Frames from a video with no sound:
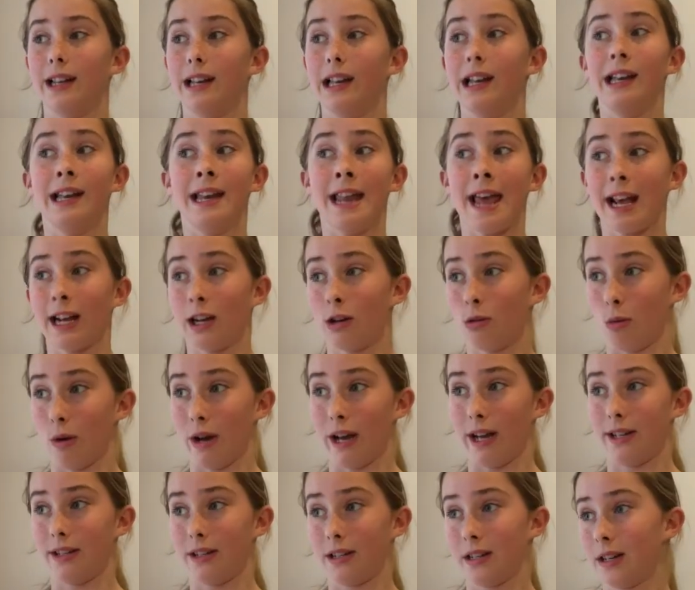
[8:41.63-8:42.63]

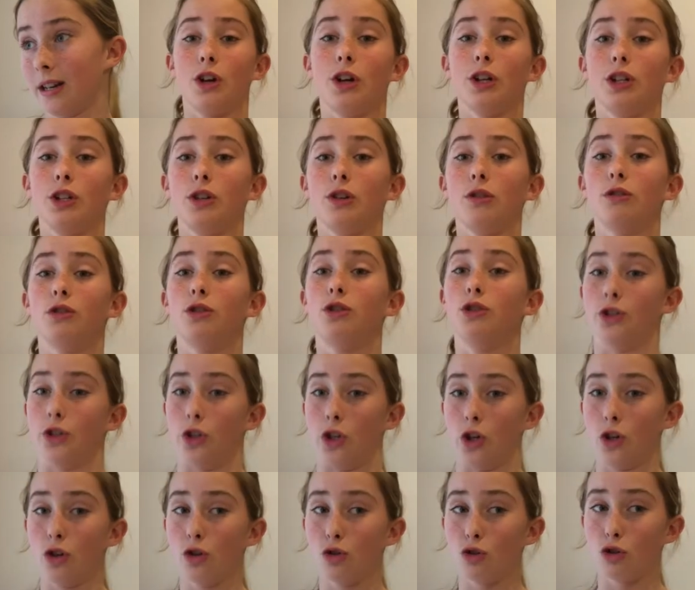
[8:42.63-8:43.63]
liquid. You could use
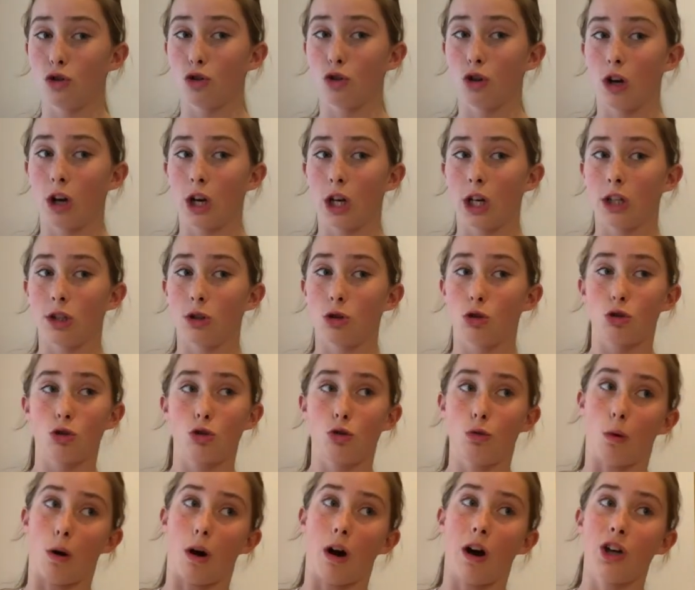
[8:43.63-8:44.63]
juice,
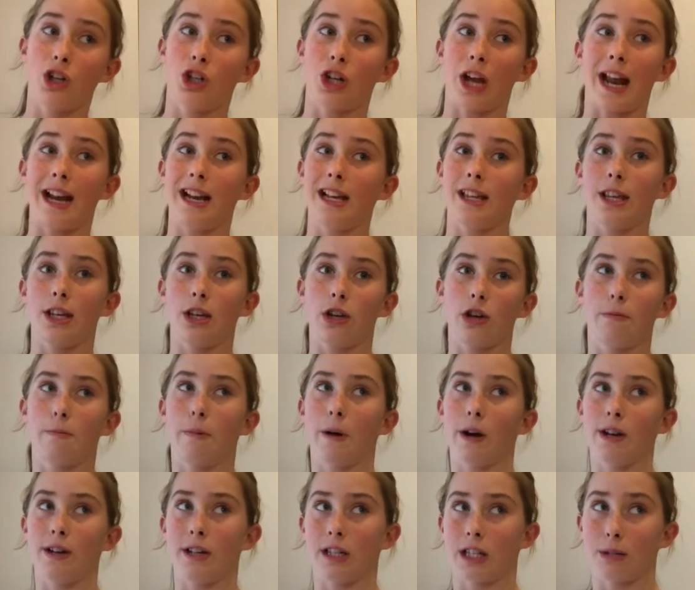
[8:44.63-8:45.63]
squash, anything you'd
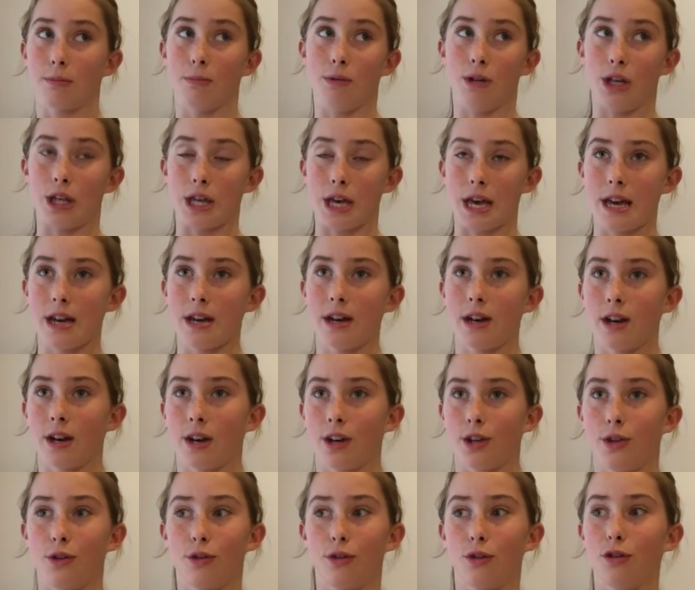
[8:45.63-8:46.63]
put in a smoothie.
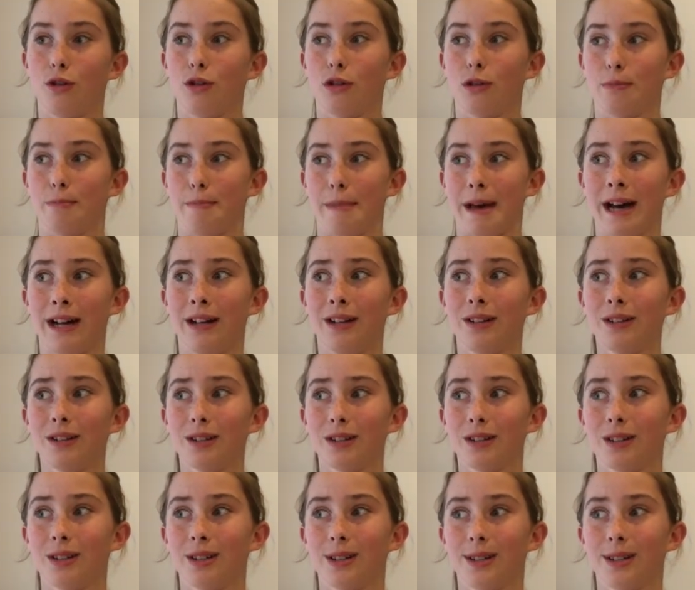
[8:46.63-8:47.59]
You could use milk,